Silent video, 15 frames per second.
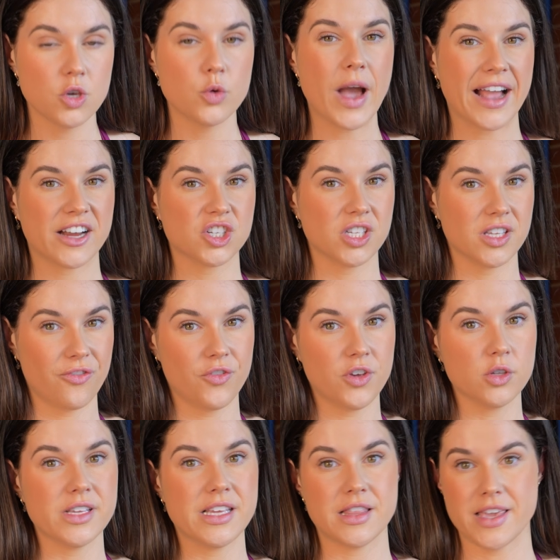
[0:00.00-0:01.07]
you actually
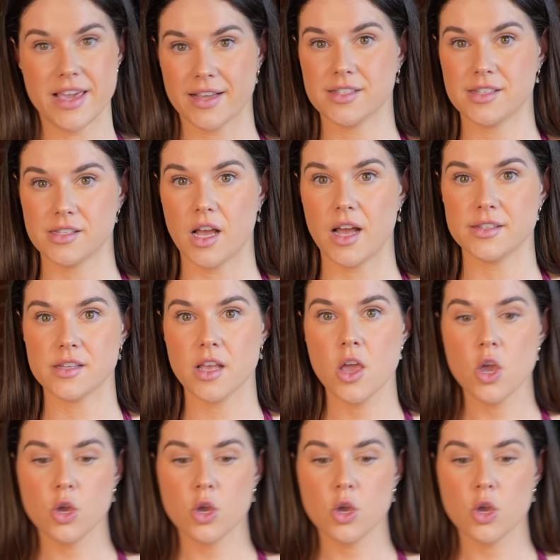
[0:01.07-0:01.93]
feel in the exercise.